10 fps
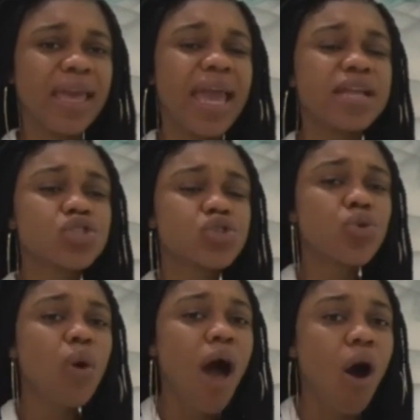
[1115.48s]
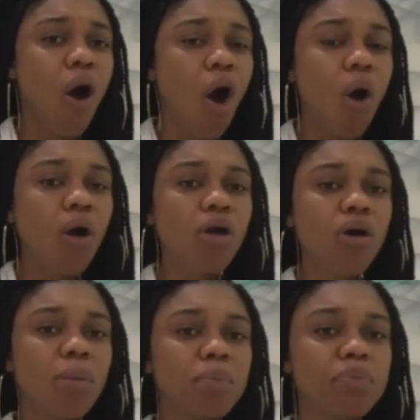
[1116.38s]
And so are all
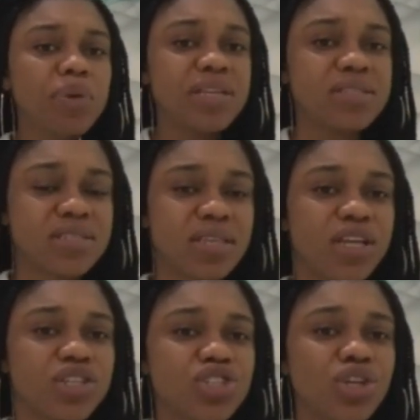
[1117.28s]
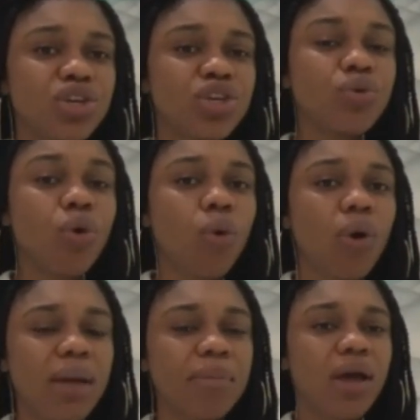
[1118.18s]
gqom beats,
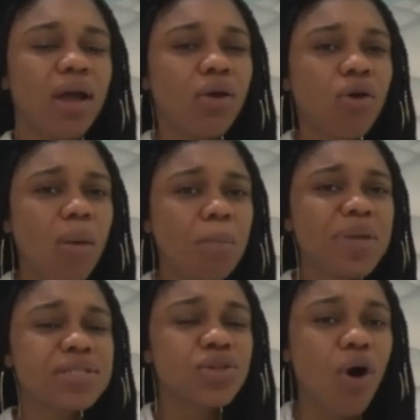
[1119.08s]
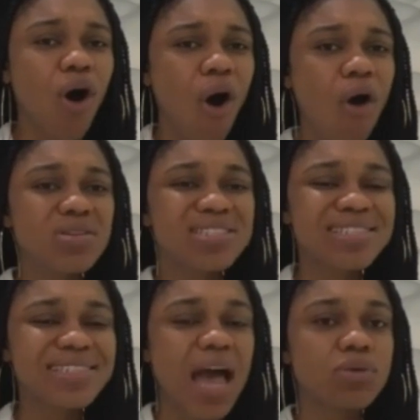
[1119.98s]
GQOM. Gum beats all
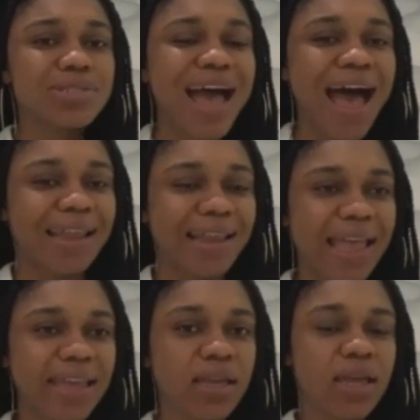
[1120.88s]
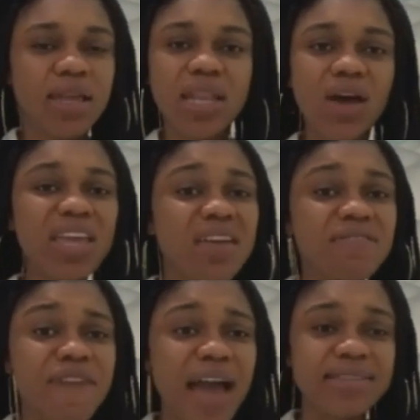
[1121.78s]
sound alike. Now,
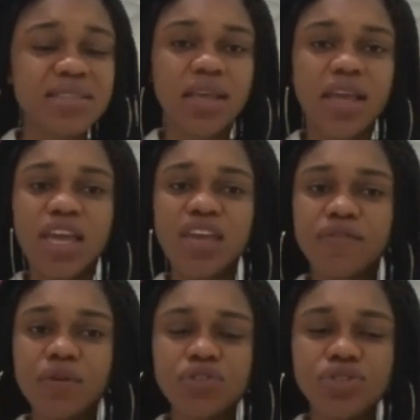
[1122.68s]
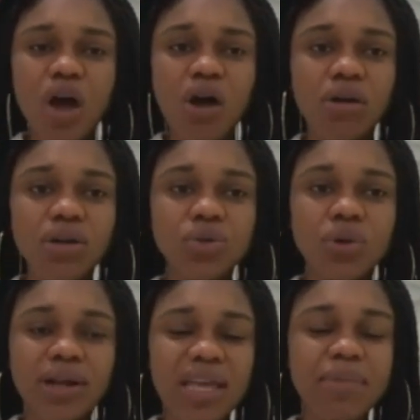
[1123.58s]
in fact, if your song you
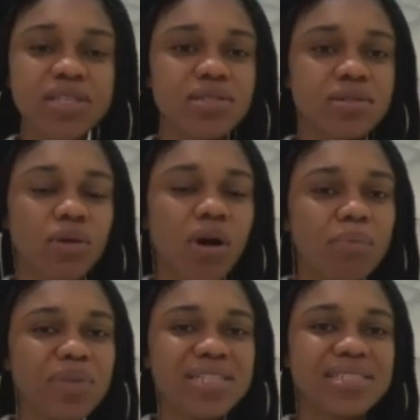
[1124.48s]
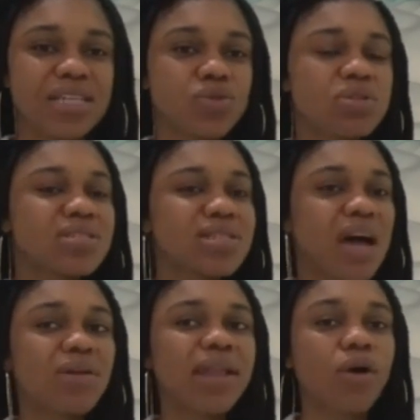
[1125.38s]
claim is gqom beats does not
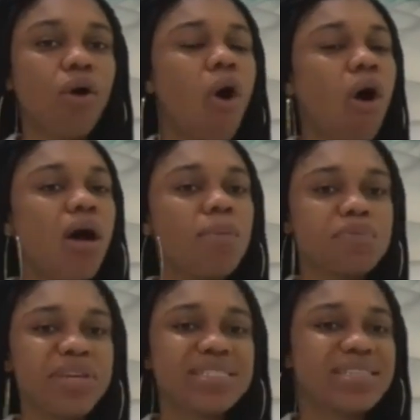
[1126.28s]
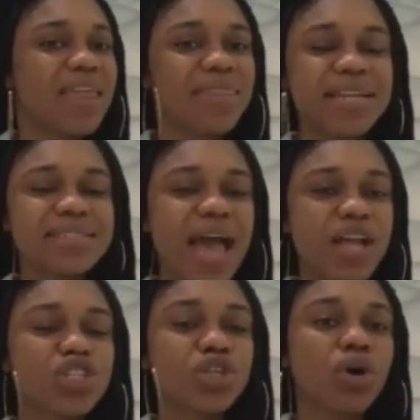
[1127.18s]
sound like all gqom beats, then it's
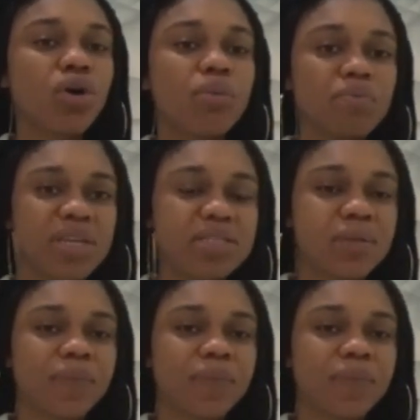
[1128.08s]
actually not gqom beats.